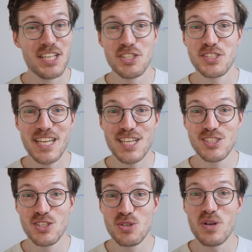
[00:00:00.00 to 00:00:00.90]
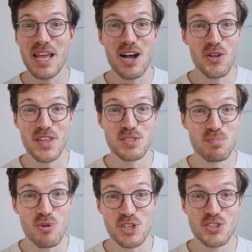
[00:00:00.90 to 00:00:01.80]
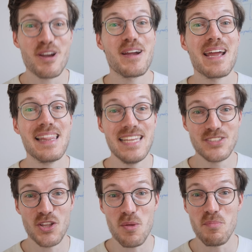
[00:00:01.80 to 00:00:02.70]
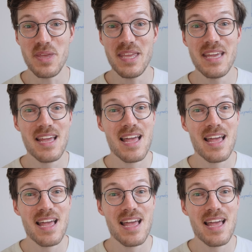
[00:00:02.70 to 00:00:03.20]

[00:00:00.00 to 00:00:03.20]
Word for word: It just isn't a good health and sports tracker, at least on me.